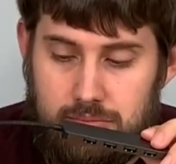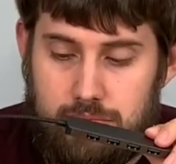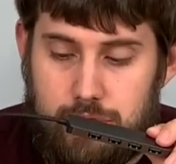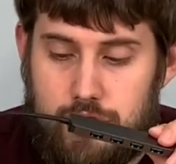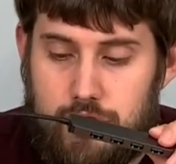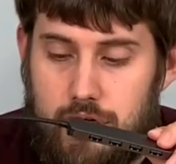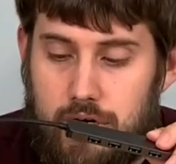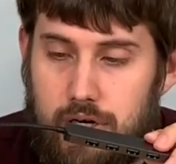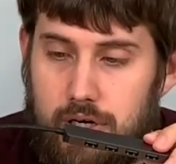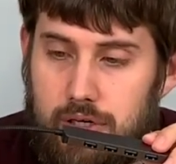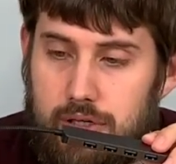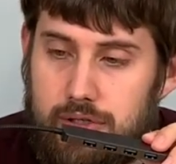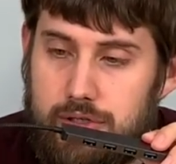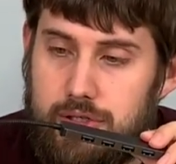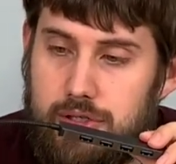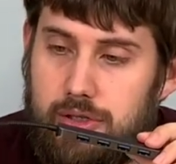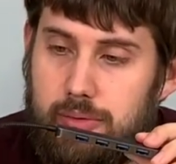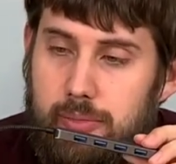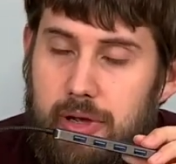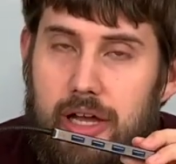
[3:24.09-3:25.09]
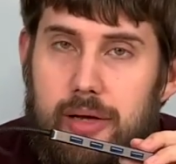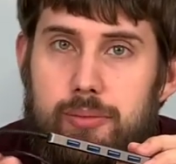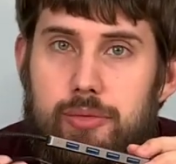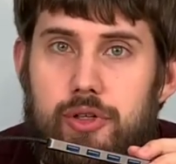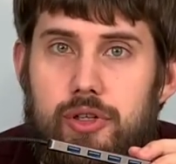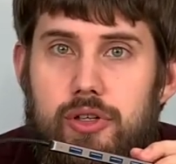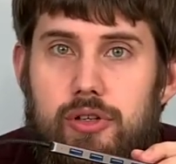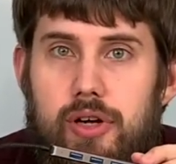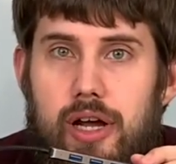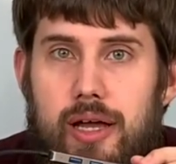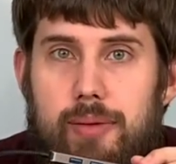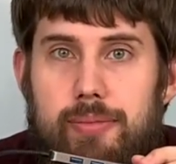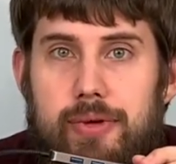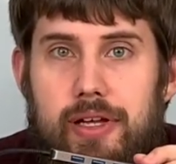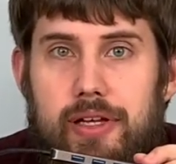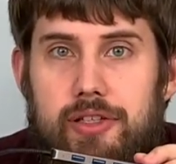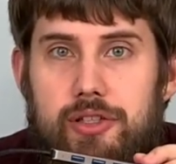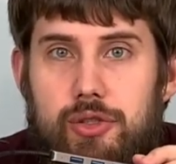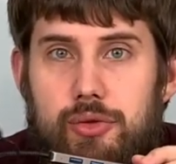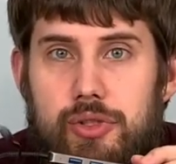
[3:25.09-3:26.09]
charge your MacBook or
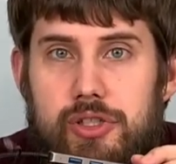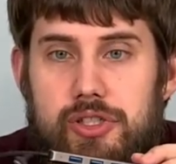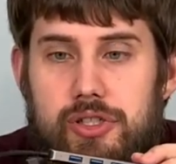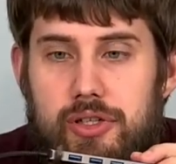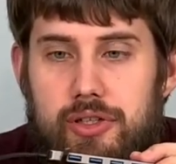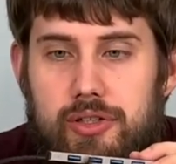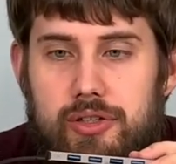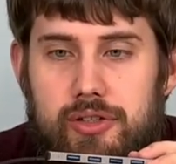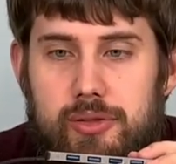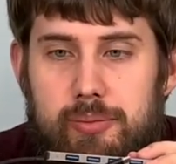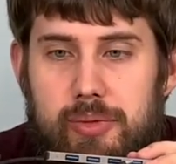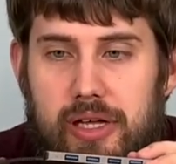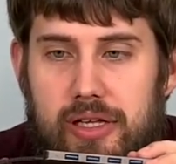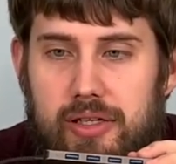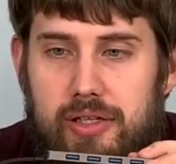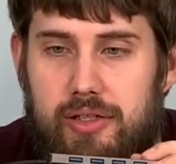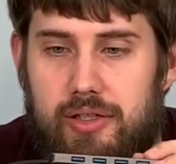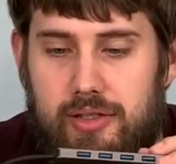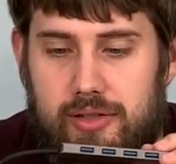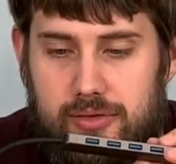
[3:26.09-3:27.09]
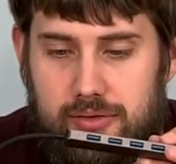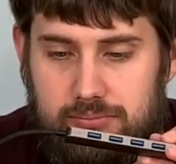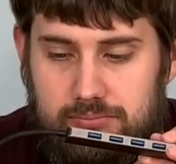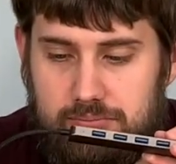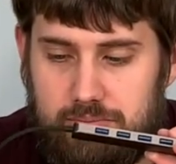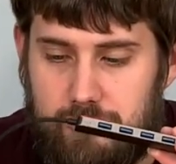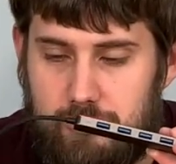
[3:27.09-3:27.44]
iPad to each other depending on